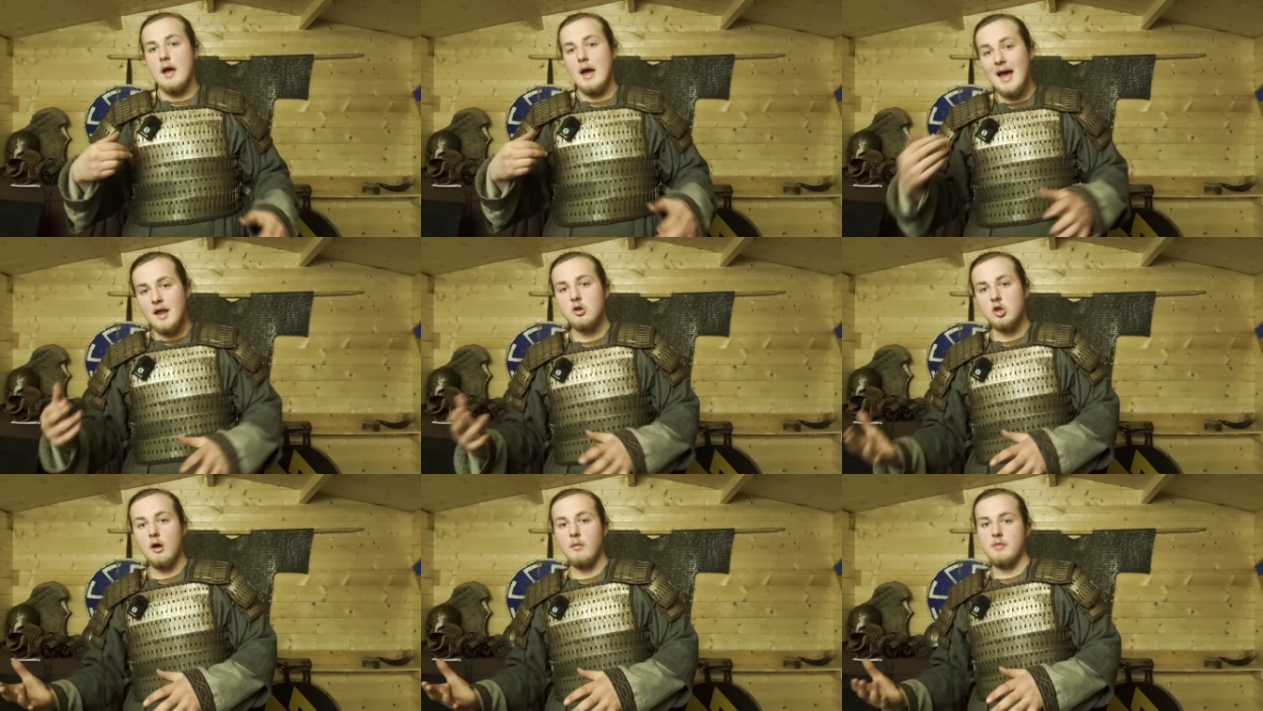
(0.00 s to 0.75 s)
And on
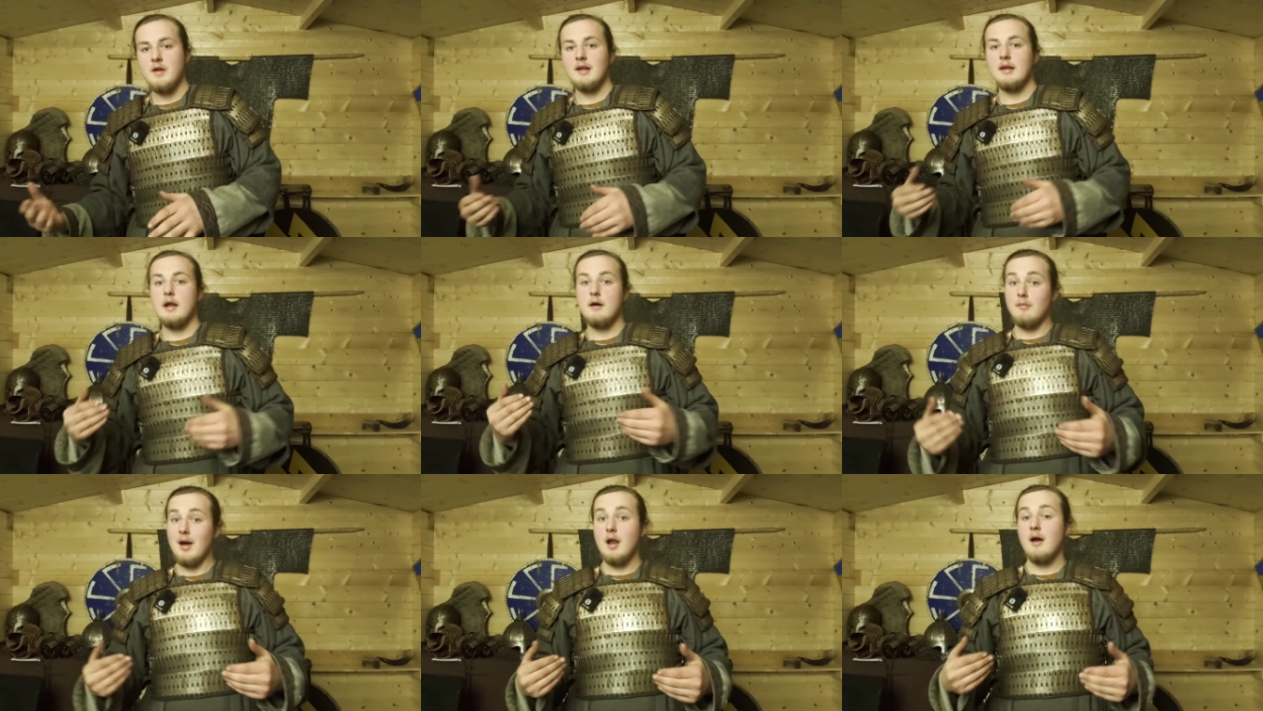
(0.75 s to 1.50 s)
top of that, a
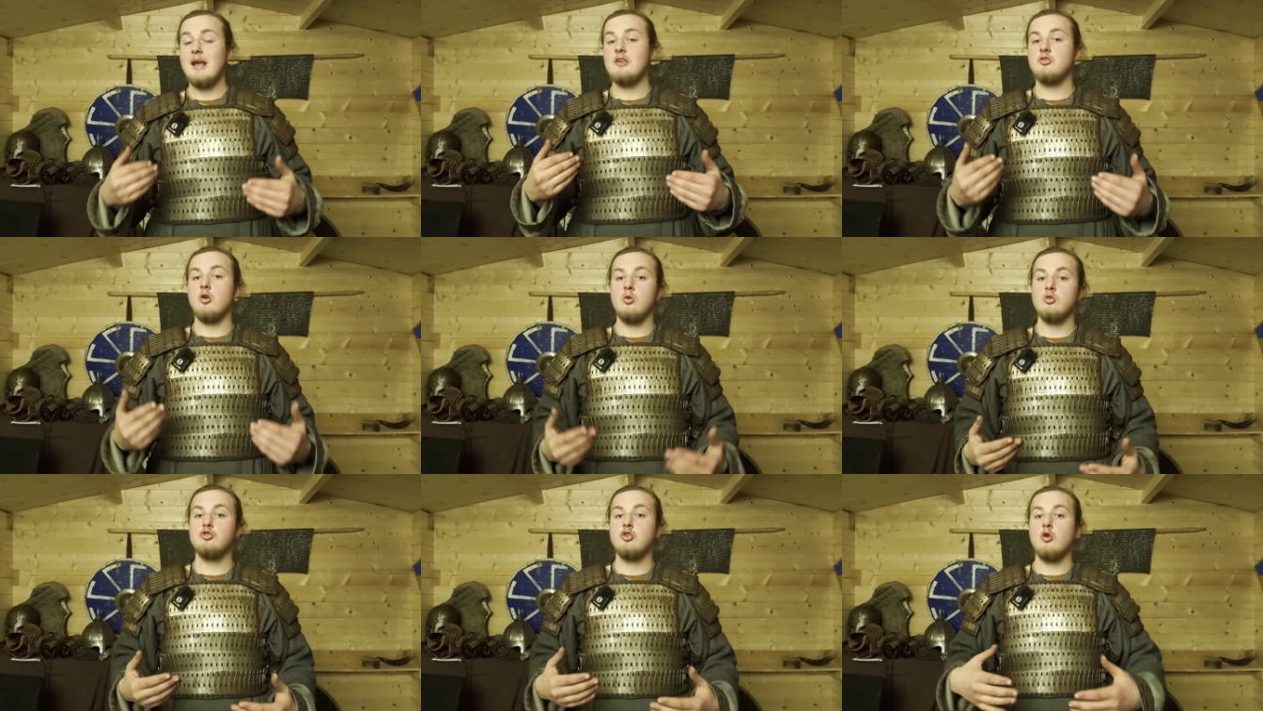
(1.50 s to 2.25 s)
Lamellar is
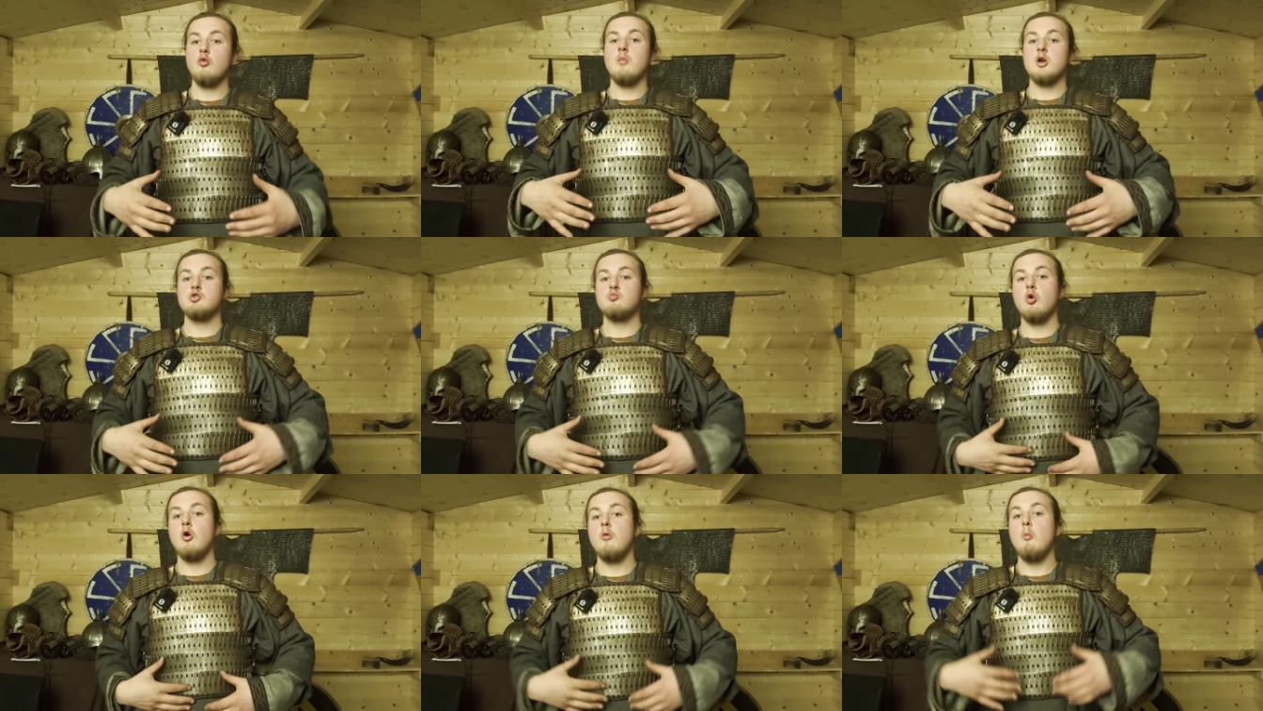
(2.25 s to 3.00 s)
also much
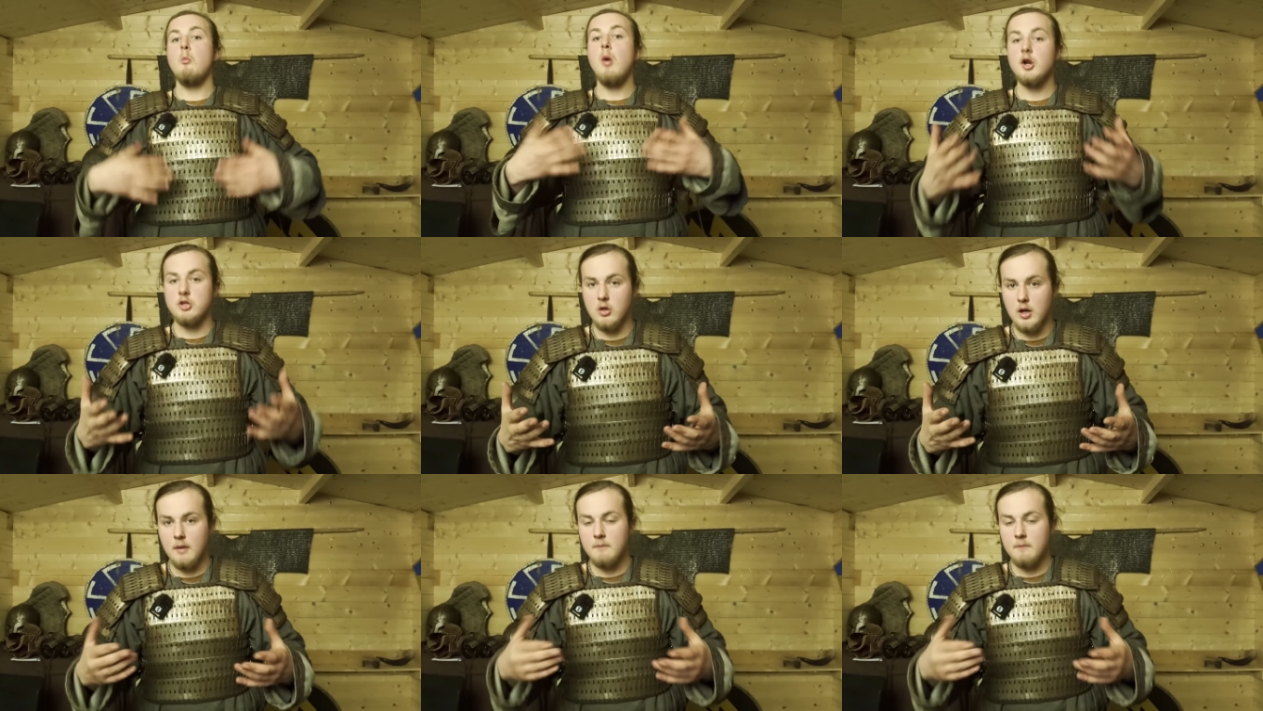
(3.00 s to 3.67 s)
more modular,